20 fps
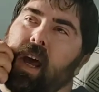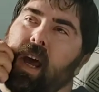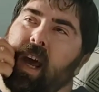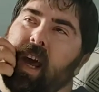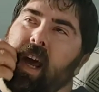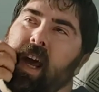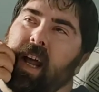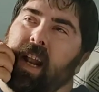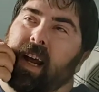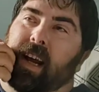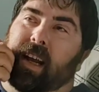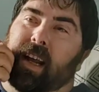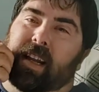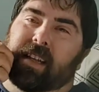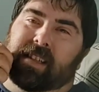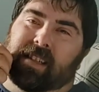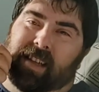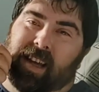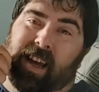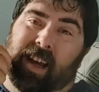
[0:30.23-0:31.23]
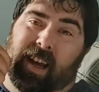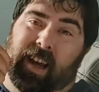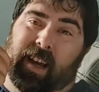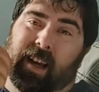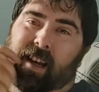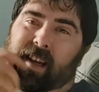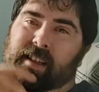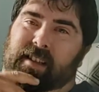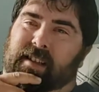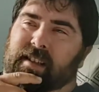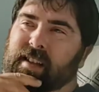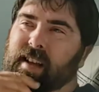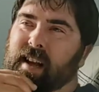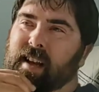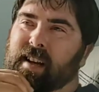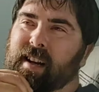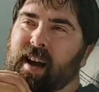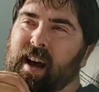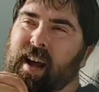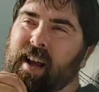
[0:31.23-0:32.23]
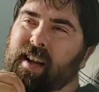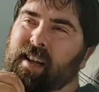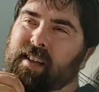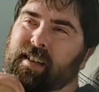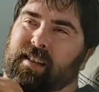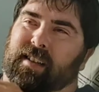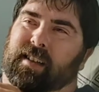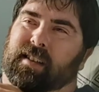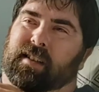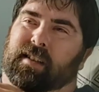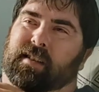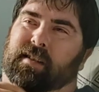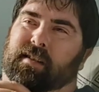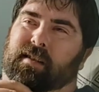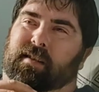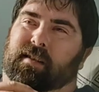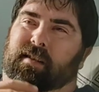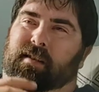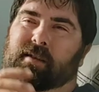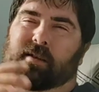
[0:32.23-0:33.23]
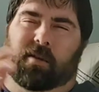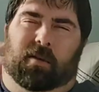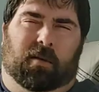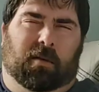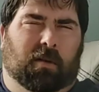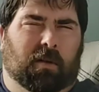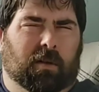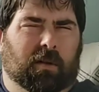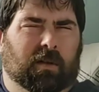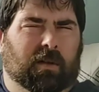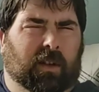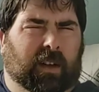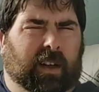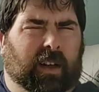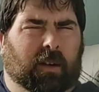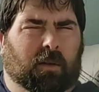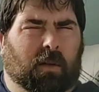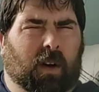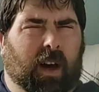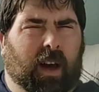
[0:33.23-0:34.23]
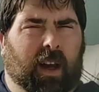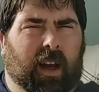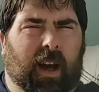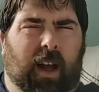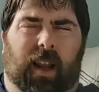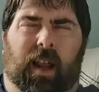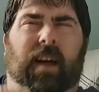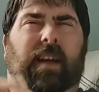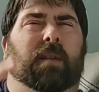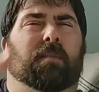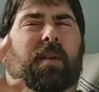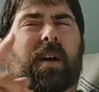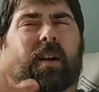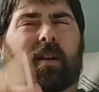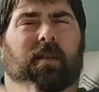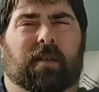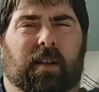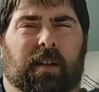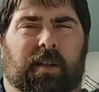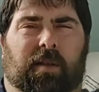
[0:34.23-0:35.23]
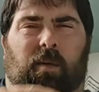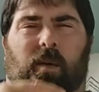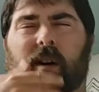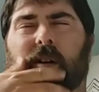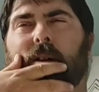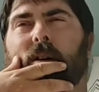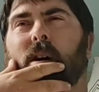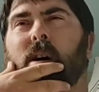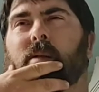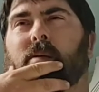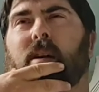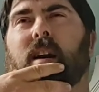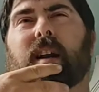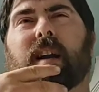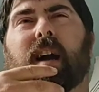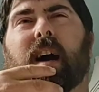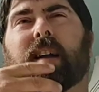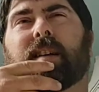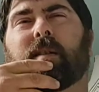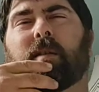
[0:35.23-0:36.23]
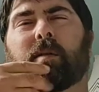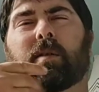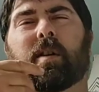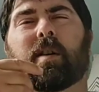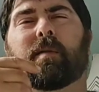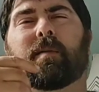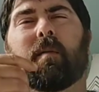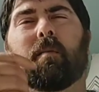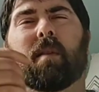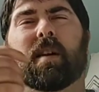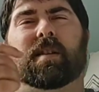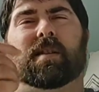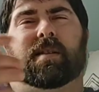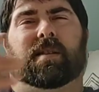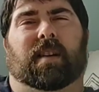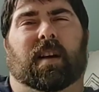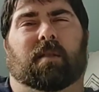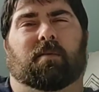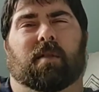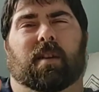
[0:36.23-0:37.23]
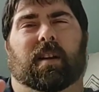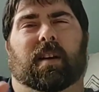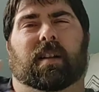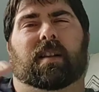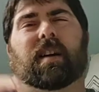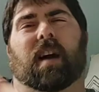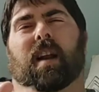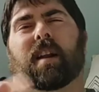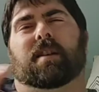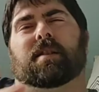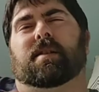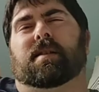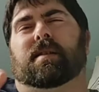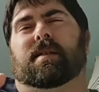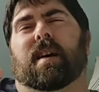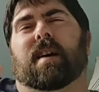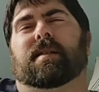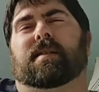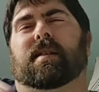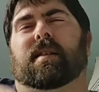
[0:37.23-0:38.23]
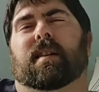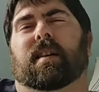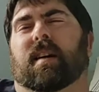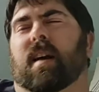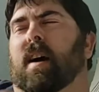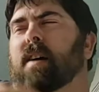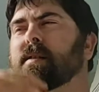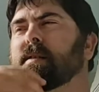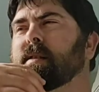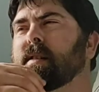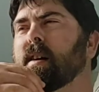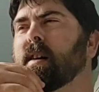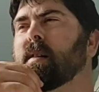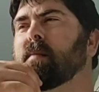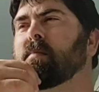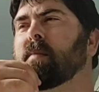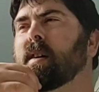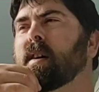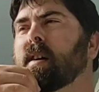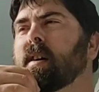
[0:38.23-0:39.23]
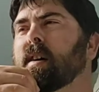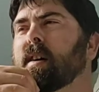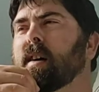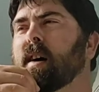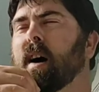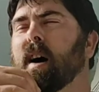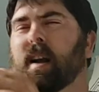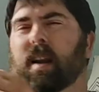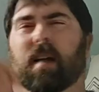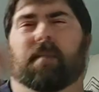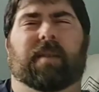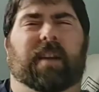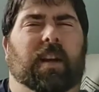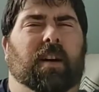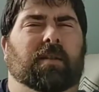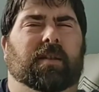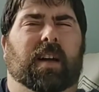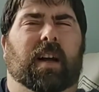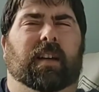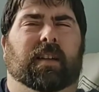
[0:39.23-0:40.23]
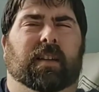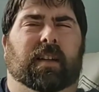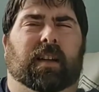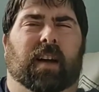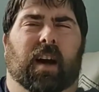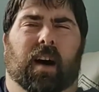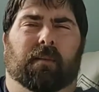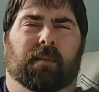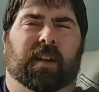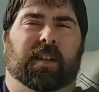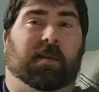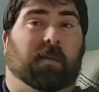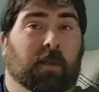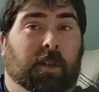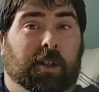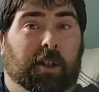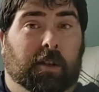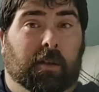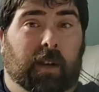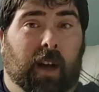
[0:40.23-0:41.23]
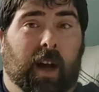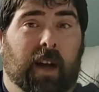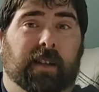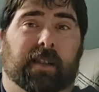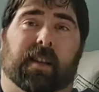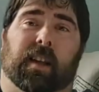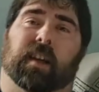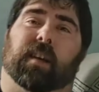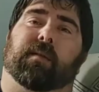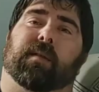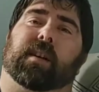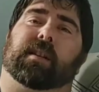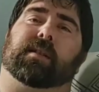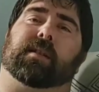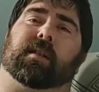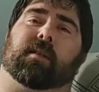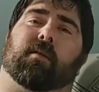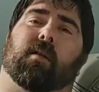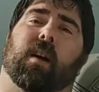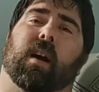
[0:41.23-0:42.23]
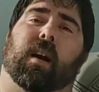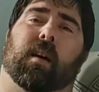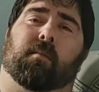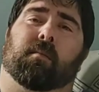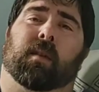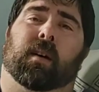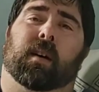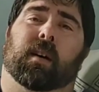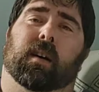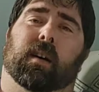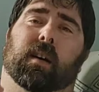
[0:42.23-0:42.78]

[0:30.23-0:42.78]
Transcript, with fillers: And I gotta say, it's I, it's cool in a way. I like it better than Twitter already. I don't know if I'm going to stick with it, kind of just testing it out some. Uh, let me know down in the comments what you guys think of Instagram.